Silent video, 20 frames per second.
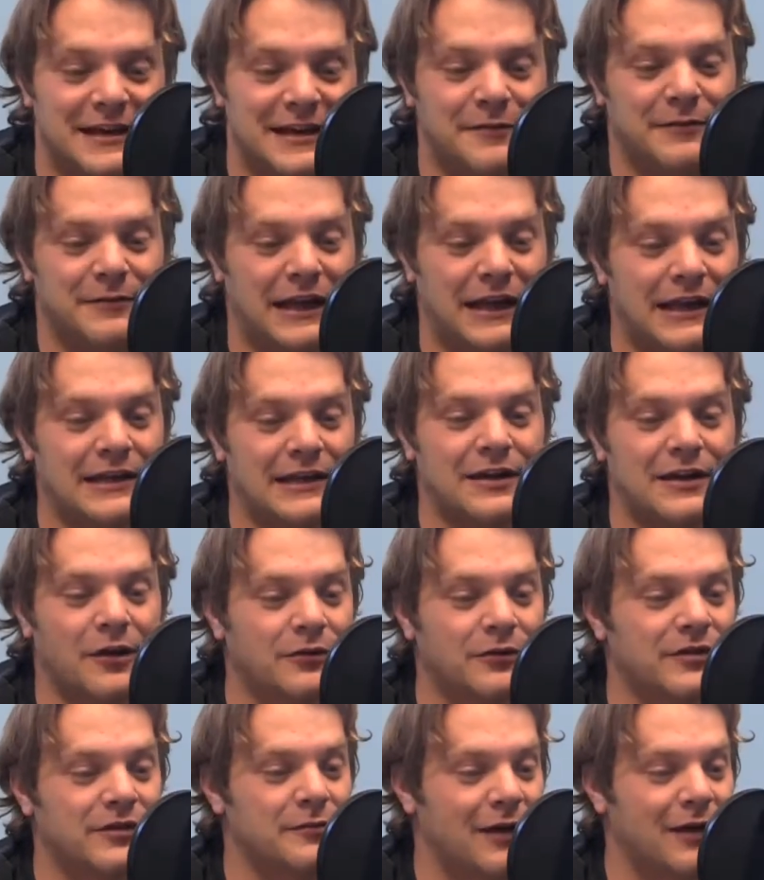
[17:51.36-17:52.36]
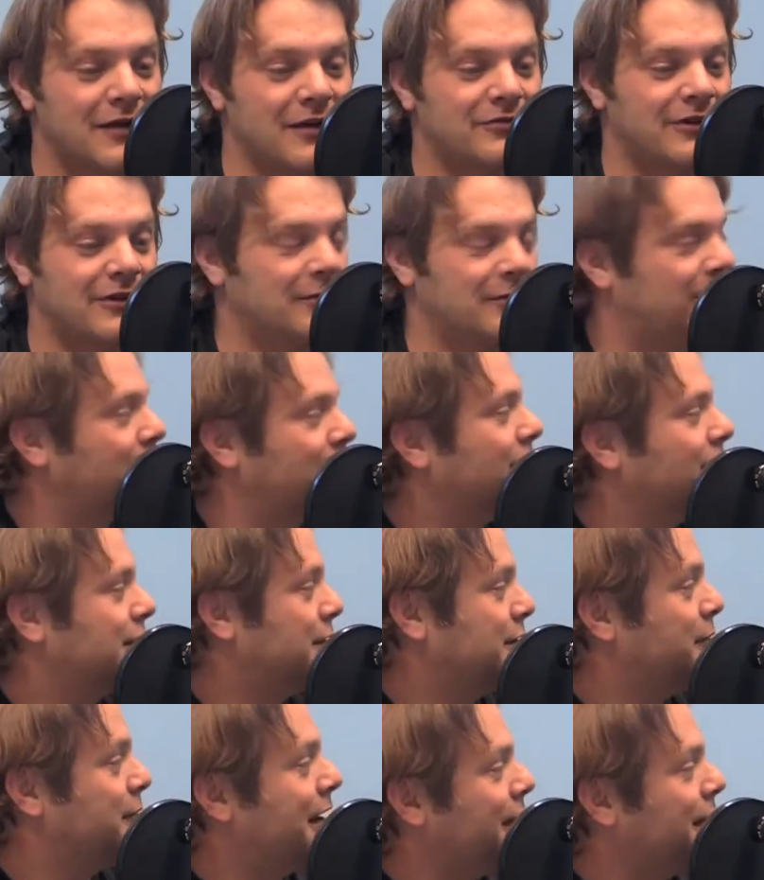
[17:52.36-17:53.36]
Yep, and he knows that
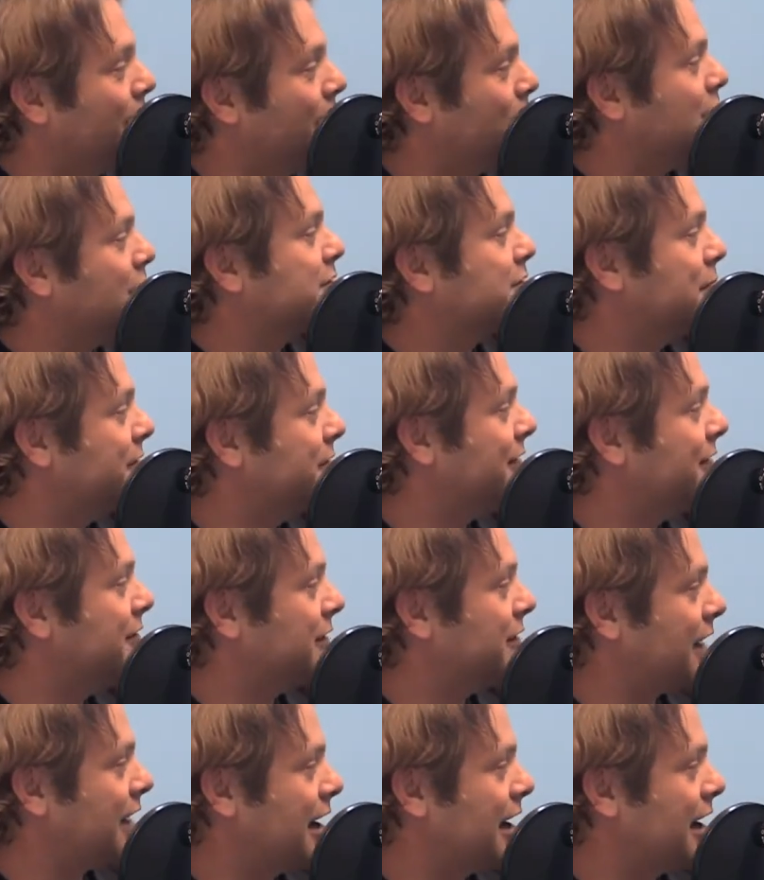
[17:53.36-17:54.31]
you may know. What's my favorite